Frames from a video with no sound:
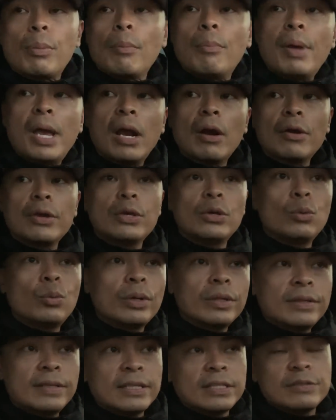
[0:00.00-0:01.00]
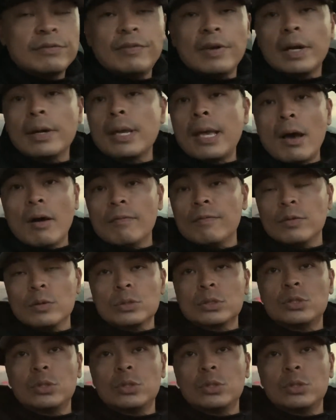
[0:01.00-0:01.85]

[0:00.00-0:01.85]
prepare you with this very helpful